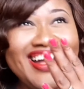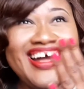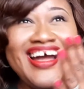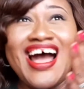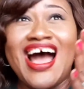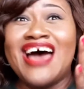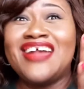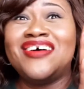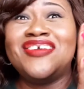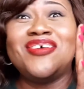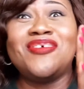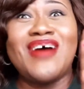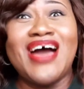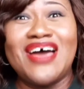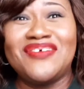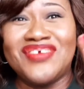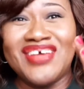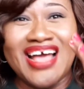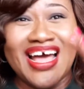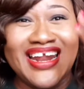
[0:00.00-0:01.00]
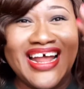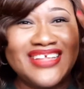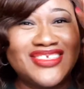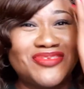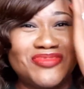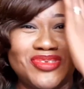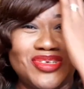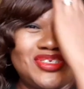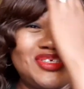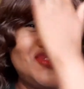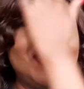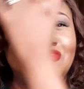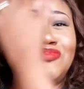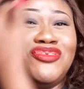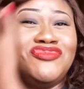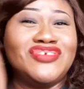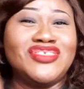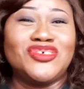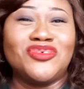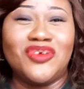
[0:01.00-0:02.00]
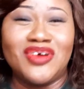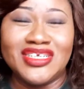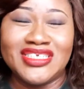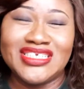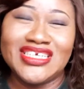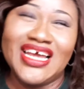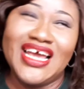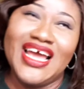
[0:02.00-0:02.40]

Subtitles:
I don't know why I think that's such a good movie to watch.